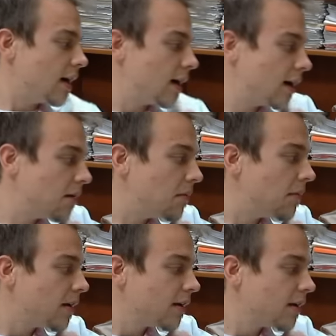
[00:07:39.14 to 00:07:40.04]

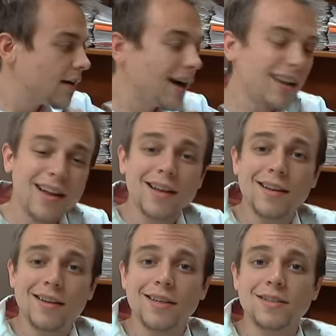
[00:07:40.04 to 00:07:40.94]
I like
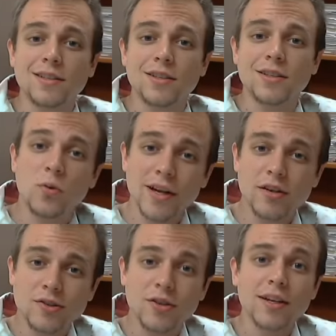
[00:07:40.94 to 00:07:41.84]
it because it's a
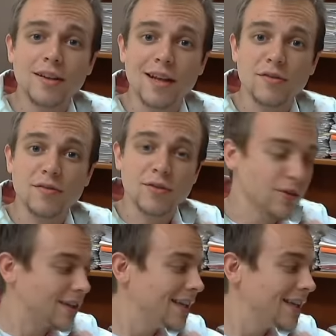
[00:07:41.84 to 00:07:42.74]
quick trick. If you
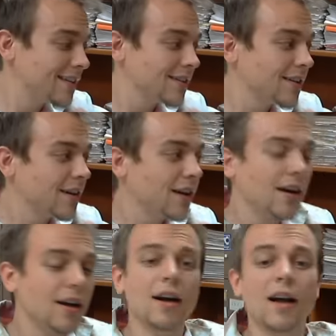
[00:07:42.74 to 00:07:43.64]
forget
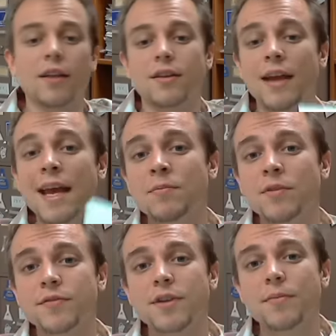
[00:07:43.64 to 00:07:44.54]
the name
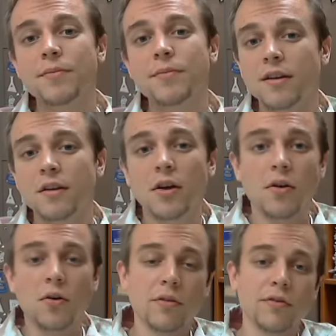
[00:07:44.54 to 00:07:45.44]
of something
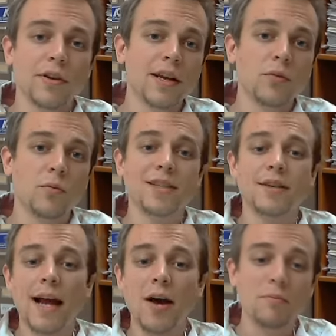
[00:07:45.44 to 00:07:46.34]
or forget
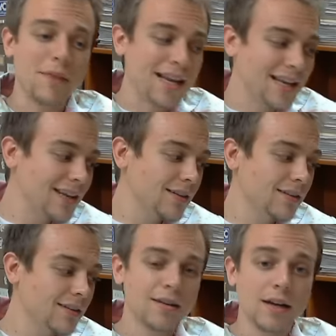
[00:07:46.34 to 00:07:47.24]
how many
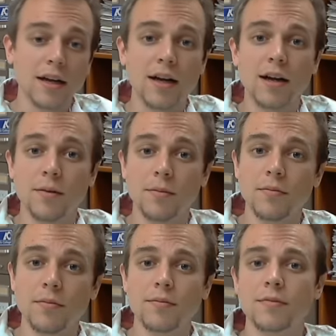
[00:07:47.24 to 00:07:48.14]

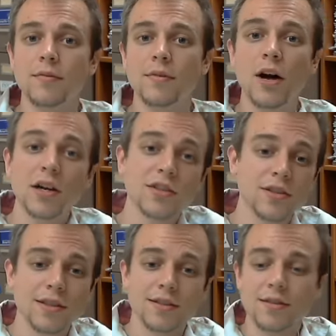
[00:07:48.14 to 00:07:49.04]

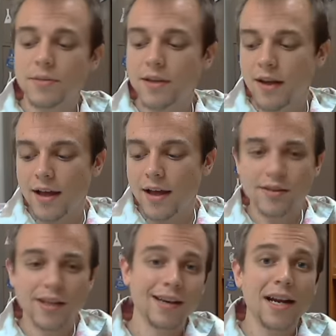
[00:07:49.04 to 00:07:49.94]
oxygens something
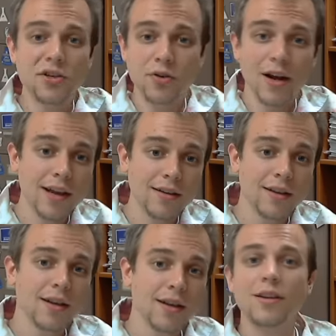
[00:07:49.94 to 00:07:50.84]
has, like nitrite,
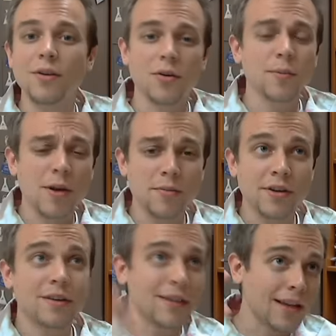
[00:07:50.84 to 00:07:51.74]
you don't
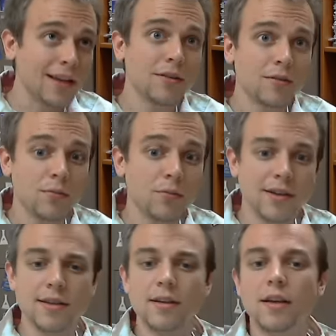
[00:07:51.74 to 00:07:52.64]
remember, dang it, what
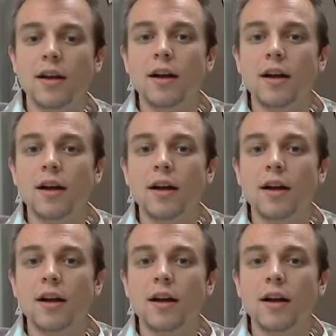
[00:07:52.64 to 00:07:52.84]
is it?